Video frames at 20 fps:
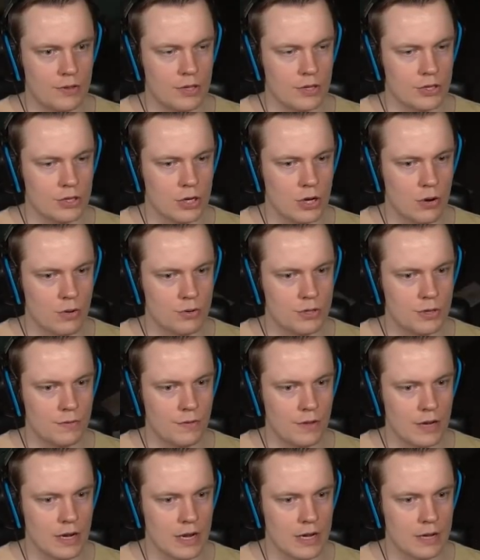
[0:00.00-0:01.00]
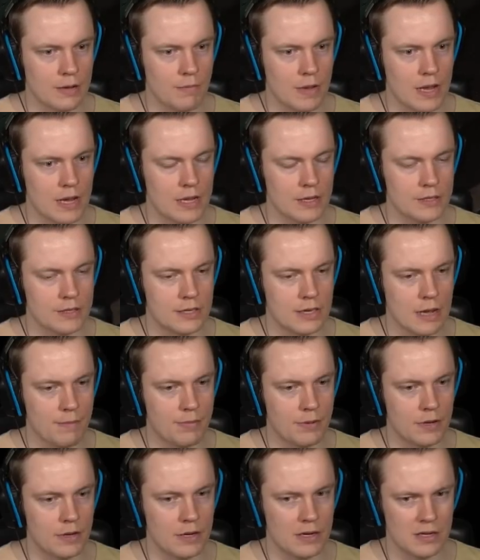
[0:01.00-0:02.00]
does a ghost event, I can make it step
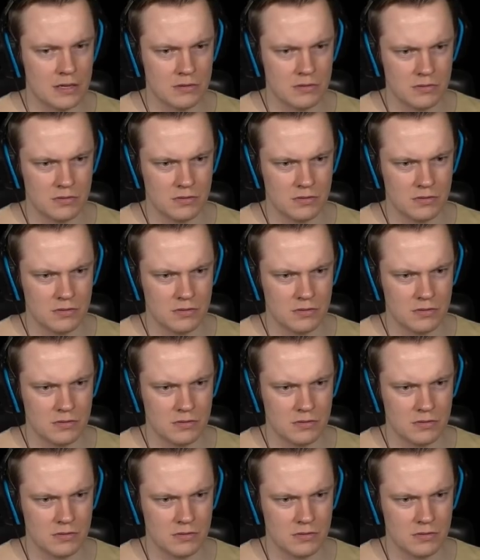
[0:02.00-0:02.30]
in. Oh.